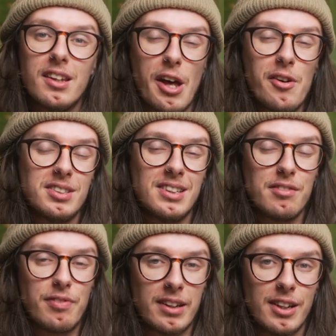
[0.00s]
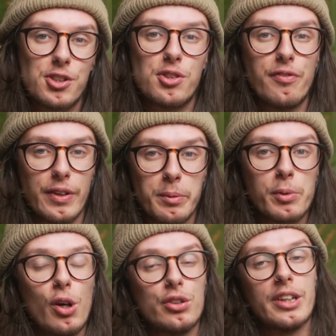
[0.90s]
there is an advantage to film
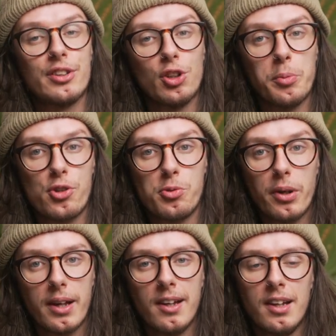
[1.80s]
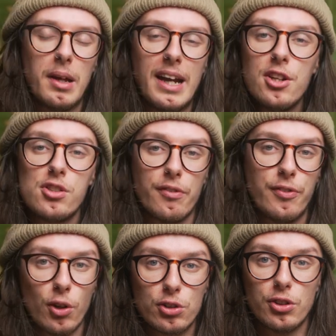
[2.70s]
costing so much money. Each
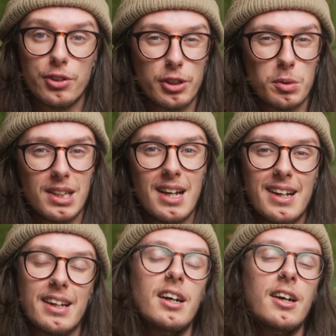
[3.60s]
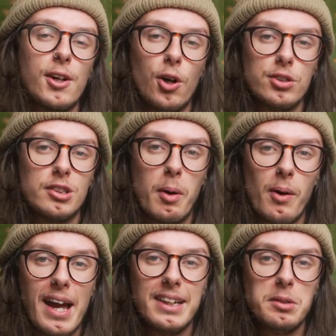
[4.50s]
photo that you take costs about
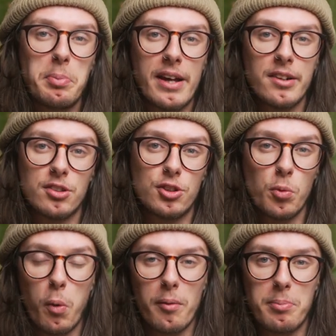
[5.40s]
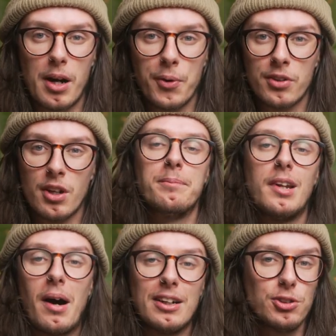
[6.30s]
80 pence to £1.
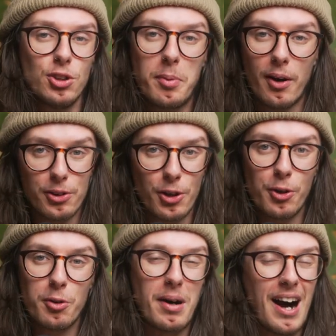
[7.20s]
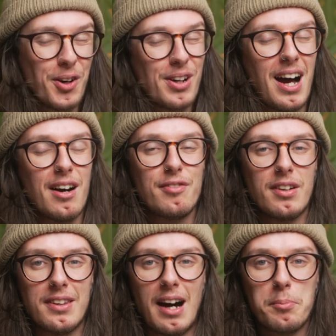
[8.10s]
Now, I don't know about you, but I don't
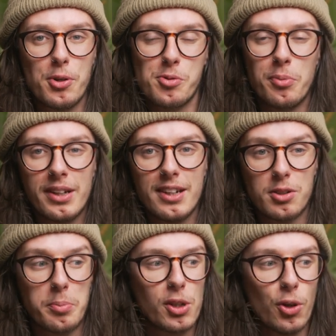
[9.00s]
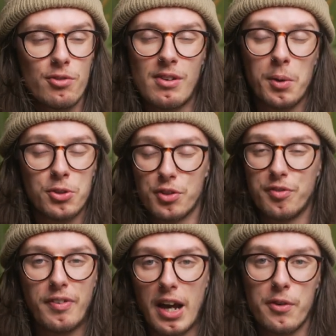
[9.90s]
have that much money to be going around just
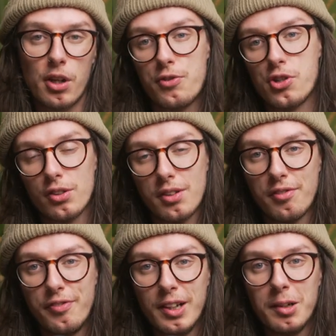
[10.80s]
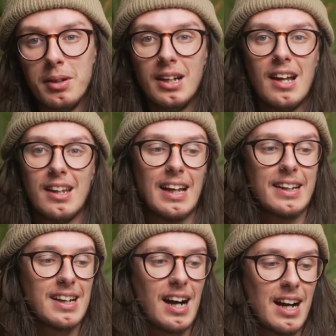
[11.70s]
firing off shots on film
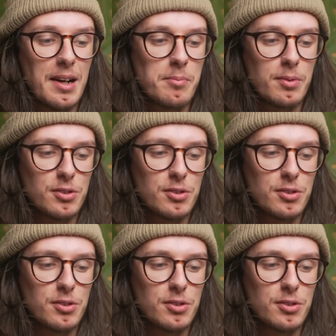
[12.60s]
like I'm,